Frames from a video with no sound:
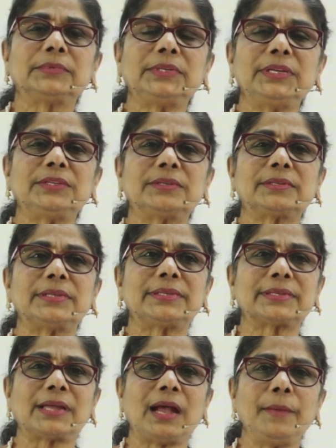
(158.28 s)
Teacher
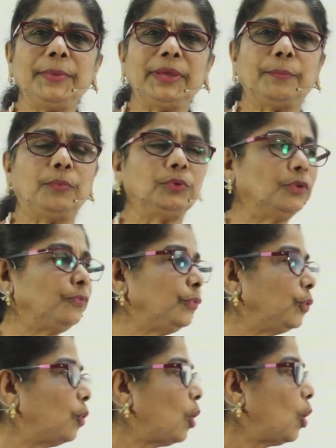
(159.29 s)
says, come here both of
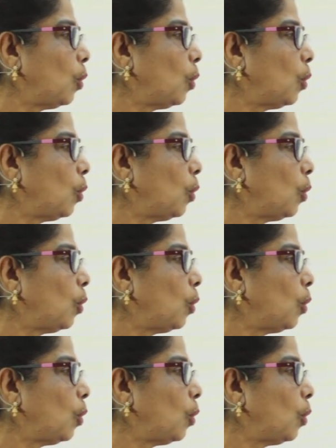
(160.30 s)
you.